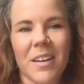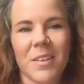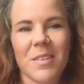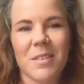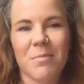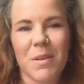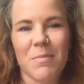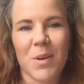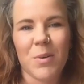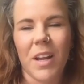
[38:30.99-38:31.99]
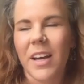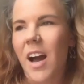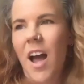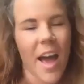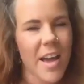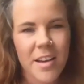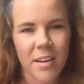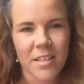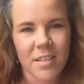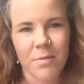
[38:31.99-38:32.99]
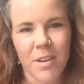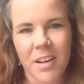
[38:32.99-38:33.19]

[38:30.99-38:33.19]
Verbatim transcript: I know some people who are like, I hate Glastonbury,